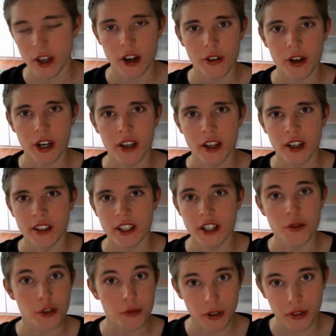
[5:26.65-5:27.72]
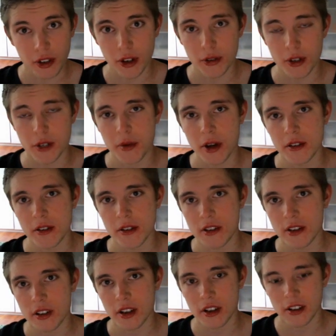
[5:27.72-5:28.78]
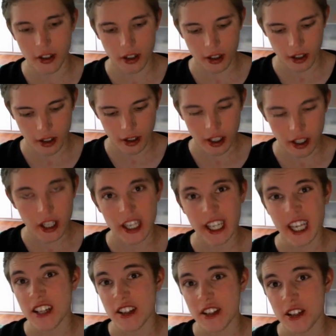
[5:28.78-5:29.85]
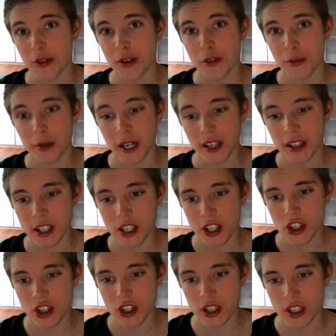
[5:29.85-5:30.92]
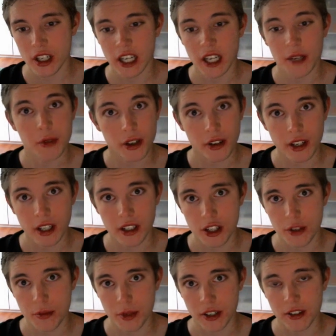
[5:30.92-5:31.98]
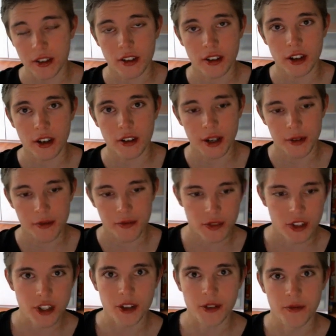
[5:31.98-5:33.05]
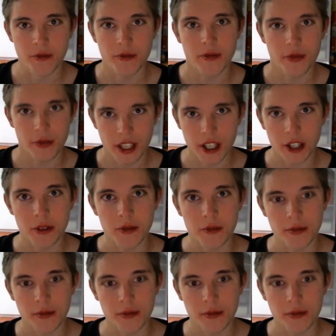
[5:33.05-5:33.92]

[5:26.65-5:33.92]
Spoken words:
Alright, this was my video response, and again, sorry for my English. I'm not an English speaker. Alright, so, thank you.